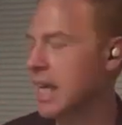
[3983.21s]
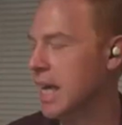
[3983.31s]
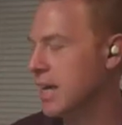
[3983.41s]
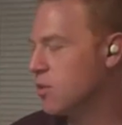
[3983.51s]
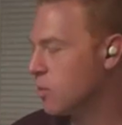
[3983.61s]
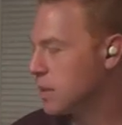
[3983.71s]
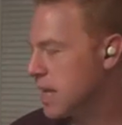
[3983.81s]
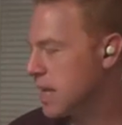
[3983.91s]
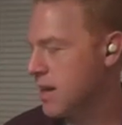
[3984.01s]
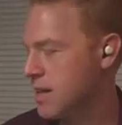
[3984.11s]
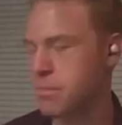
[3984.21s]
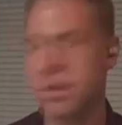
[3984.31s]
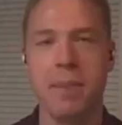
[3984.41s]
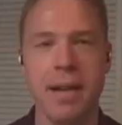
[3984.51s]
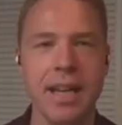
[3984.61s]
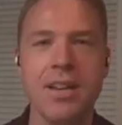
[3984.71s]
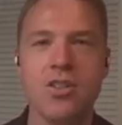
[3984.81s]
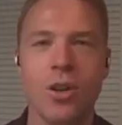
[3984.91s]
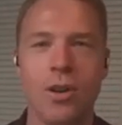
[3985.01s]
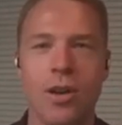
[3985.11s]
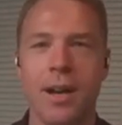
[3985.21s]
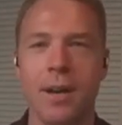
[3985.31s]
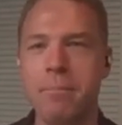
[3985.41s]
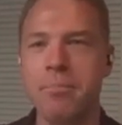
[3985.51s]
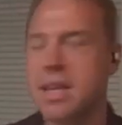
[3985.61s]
Uh, normally that costs a bit of money. So um,